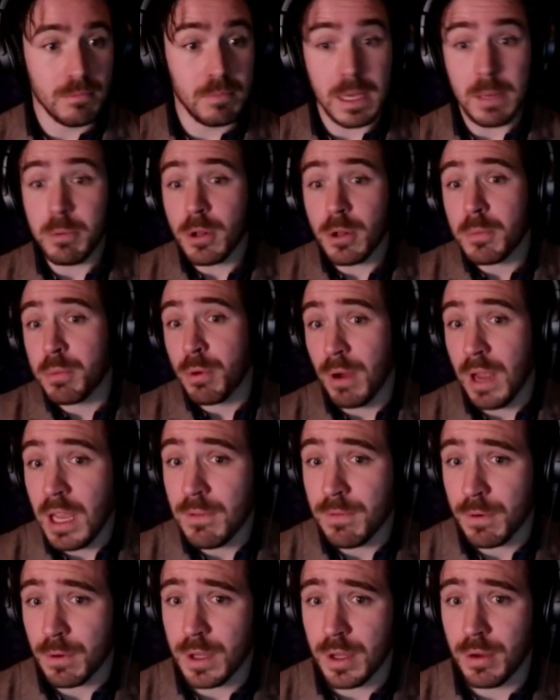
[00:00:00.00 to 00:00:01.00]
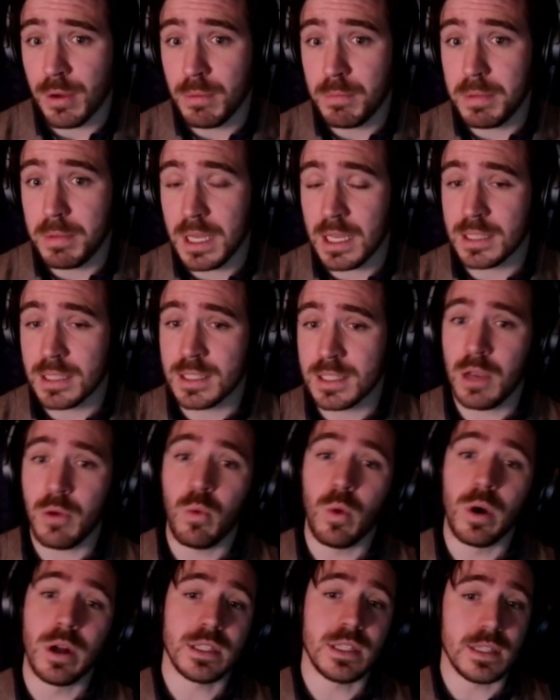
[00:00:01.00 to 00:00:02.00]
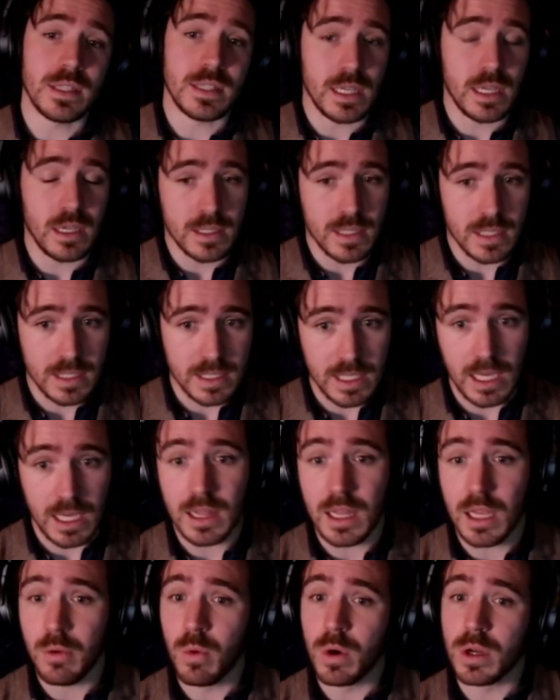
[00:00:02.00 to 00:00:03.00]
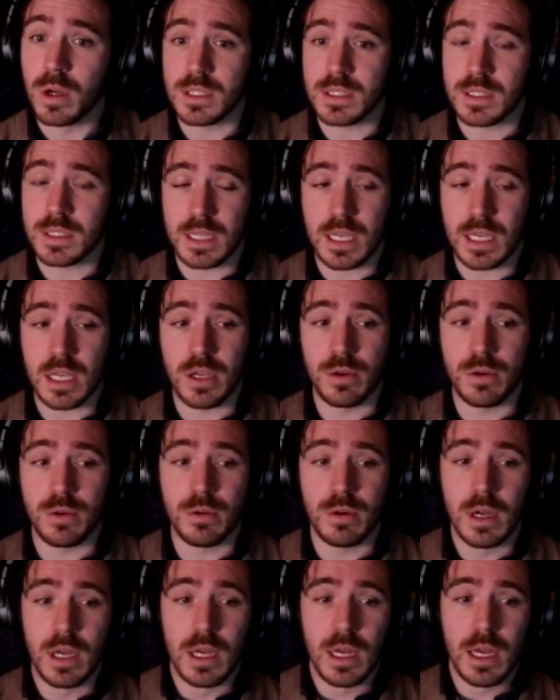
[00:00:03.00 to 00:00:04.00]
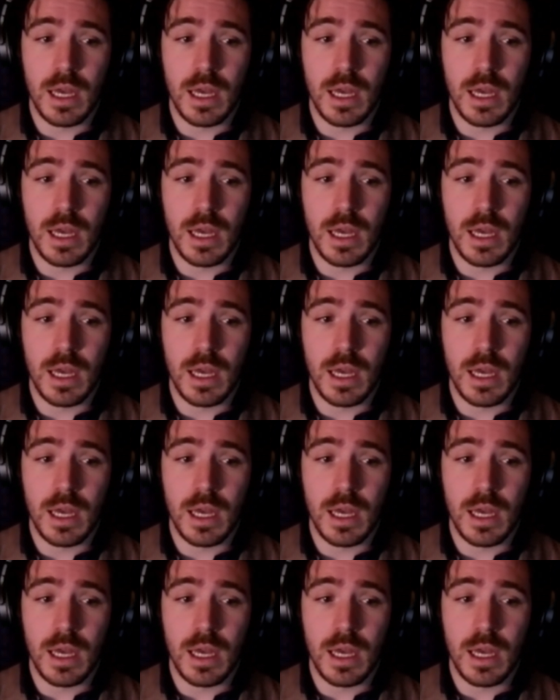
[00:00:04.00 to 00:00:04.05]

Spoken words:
People are praying for you because they want to see you succeed. They want to see you